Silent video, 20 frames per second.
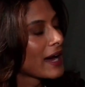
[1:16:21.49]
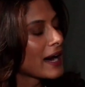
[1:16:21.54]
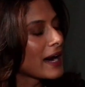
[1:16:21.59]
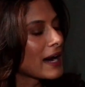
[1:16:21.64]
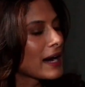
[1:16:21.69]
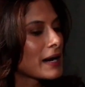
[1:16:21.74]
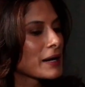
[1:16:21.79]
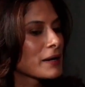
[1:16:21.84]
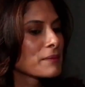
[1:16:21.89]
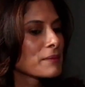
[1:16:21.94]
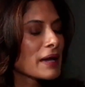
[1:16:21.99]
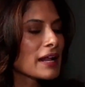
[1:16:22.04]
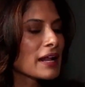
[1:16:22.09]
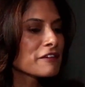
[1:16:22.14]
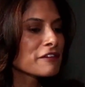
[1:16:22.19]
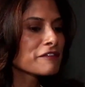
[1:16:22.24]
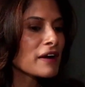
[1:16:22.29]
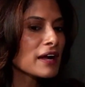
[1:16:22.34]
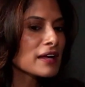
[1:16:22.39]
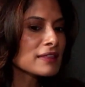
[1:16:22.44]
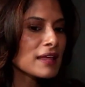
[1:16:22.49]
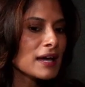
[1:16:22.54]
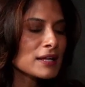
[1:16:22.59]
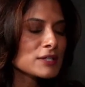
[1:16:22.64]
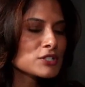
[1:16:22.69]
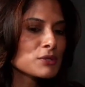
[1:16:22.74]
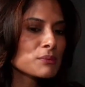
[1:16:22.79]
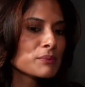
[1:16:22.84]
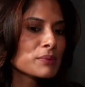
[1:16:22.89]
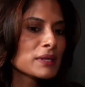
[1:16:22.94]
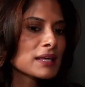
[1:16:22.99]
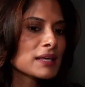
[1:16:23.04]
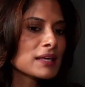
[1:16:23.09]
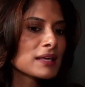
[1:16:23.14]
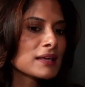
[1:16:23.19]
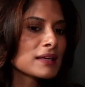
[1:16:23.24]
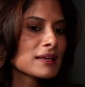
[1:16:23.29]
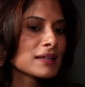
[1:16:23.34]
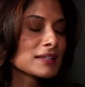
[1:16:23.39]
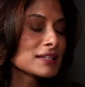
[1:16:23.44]
And I find that to
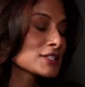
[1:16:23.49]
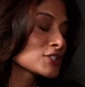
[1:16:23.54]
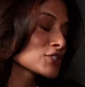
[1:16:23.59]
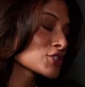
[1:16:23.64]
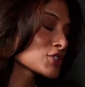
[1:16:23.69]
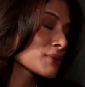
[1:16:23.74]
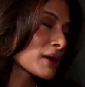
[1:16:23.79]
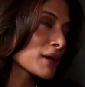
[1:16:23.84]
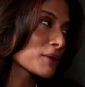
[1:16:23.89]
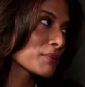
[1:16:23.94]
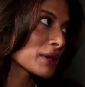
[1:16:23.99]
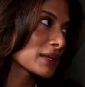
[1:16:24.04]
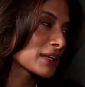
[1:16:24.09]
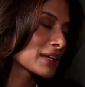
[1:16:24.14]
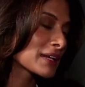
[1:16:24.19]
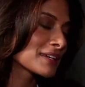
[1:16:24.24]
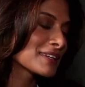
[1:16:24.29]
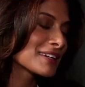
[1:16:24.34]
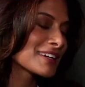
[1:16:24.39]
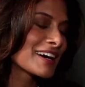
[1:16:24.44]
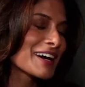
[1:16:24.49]
be, and this is just my opinion,